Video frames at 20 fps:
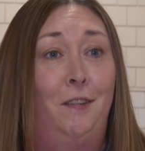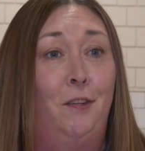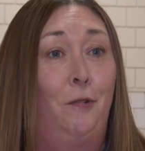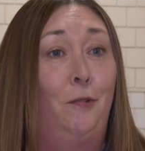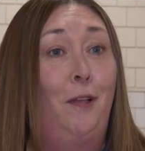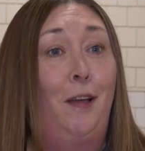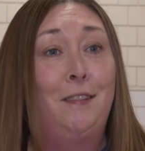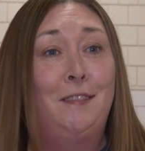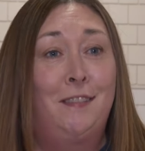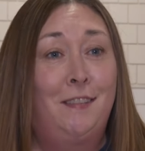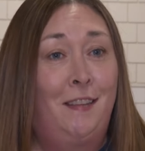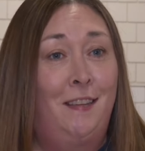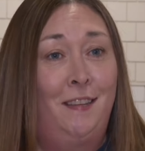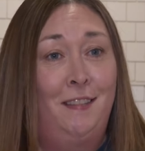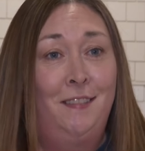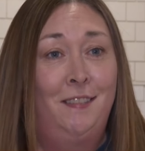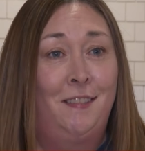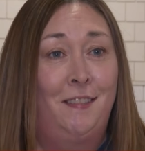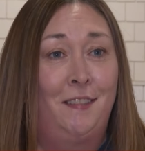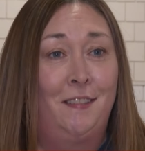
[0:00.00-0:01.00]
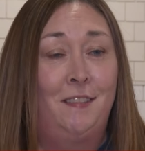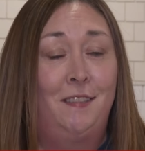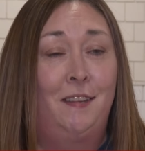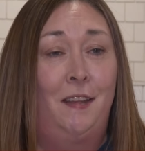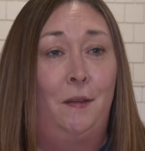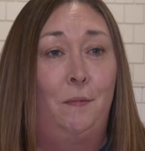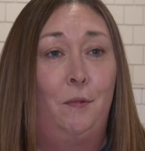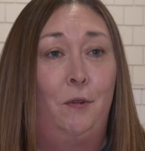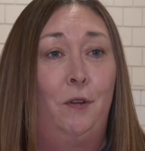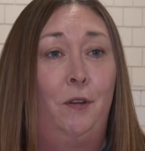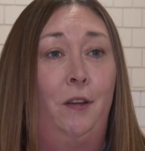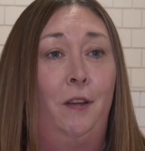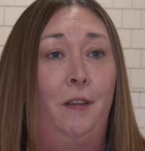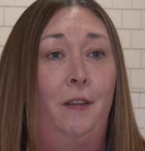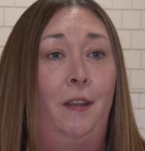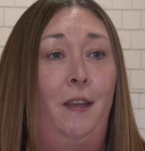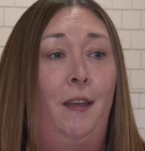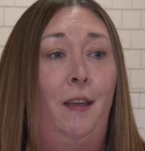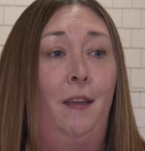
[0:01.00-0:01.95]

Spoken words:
know lots of kids in this neighborhood.